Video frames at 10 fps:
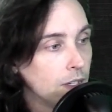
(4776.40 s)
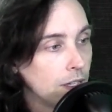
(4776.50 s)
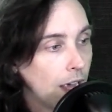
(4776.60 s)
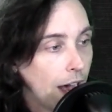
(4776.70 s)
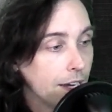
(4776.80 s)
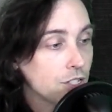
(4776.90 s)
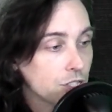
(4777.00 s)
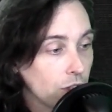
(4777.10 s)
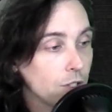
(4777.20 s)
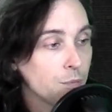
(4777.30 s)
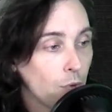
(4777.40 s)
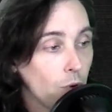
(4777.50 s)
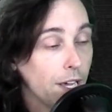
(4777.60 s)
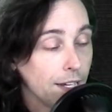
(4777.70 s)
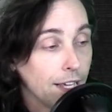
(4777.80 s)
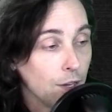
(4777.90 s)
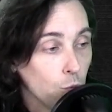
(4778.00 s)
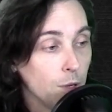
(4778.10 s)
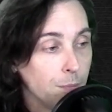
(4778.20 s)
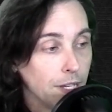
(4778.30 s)
At a certain point, it
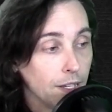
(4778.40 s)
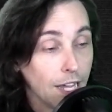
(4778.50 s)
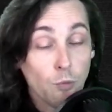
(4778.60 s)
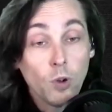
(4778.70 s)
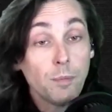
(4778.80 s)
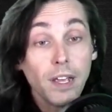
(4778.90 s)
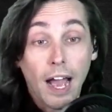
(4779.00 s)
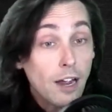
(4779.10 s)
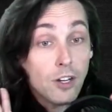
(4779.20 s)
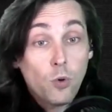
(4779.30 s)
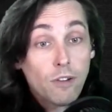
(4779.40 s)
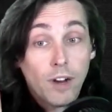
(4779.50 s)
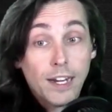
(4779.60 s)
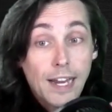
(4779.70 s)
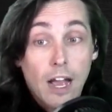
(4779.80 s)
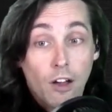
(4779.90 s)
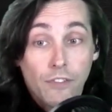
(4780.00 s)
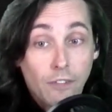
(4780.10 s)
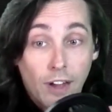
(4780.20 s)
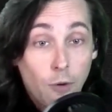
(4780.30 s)
would be. It would be. I'd quit right now.
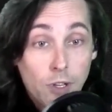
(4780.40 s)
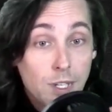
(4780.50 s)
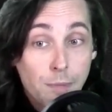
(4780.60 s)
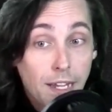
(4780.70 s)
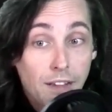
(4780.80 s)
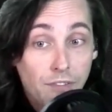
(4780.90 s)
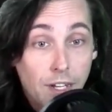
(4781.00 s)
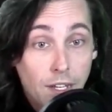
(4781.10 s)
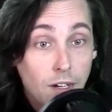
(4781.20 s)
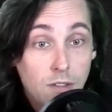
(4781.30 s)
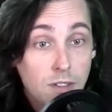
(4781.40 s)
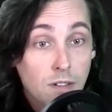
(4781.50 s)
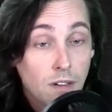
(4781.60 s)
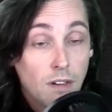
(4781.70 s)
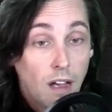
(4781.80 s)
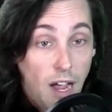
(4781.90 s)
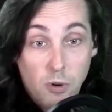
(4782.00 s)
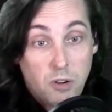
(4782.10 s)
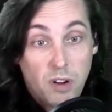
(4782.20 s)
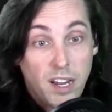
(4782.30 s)
If I wasn't making videos, I would
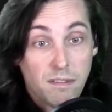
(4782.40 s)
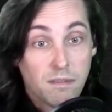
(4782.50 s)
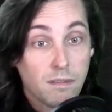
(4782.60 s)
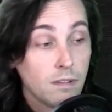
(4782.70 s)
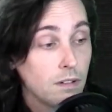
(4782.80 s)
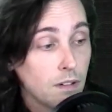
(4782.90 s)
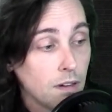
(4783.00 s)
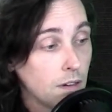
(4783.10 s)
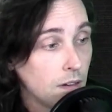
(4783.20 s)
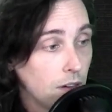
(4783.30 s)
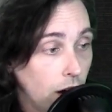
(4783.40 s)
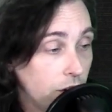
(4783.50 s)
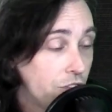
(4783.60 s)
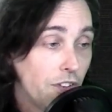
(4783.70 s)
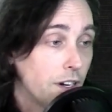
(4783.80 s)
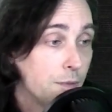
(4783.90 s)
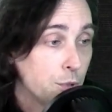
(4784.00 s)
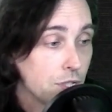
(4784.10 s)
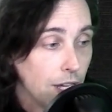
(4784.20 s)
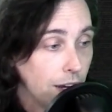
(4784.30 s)
quit.
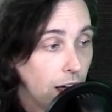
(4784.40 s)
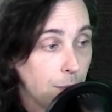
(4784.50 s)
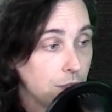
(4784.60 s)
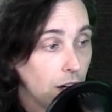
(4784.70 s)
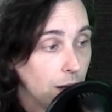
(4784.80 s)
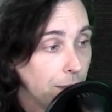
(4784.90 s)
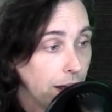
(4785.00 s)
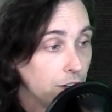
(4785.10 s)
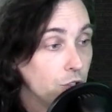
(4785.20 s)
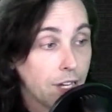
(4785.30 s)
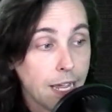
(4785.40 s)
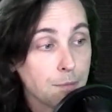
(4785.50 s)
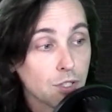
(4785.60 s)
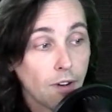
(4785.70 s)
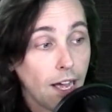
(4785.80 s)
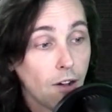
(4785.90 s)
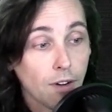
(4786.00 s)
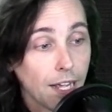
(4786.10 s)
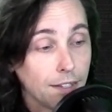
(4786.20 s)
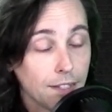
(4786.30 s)
100%. I'm done, man. New games are out
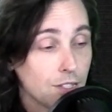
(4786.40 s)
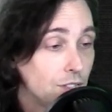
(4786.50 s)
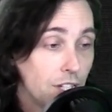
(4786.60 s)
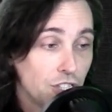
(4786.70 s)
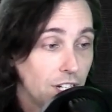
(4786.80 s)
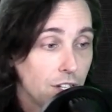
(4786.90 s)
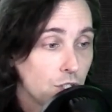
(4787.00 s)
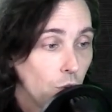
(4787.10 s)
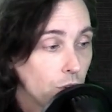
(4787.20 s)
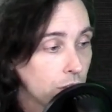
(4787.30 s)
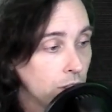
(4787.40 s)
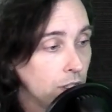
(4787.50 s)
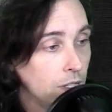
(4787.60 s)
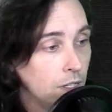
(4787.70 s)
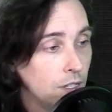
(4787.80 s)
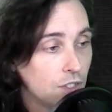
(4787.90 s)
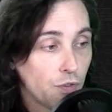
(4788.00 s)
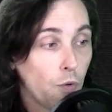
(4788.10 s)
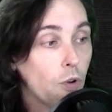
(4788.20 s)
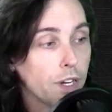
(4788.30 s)
and this shit is old. It's
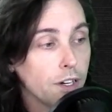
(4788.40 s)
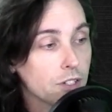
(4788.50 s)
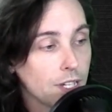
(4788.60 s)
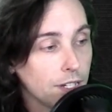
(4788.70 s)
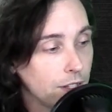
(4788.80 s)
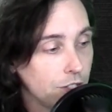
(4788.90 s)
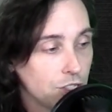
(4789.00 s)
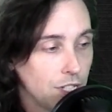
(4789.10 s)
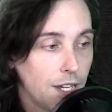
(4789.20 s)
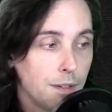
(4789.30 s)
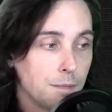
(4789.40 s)
4 years into this shit.